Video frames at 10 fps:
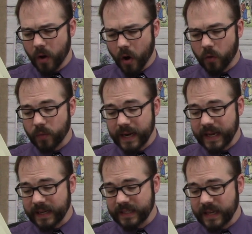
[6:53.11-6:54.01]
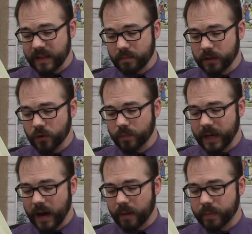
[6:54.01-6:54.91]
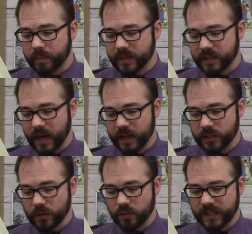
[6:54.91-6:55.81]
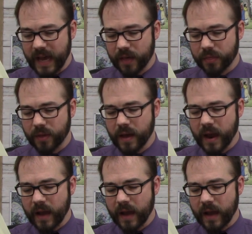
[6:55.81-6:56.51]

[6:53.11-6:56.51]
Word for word: Already I see them looming up beside you death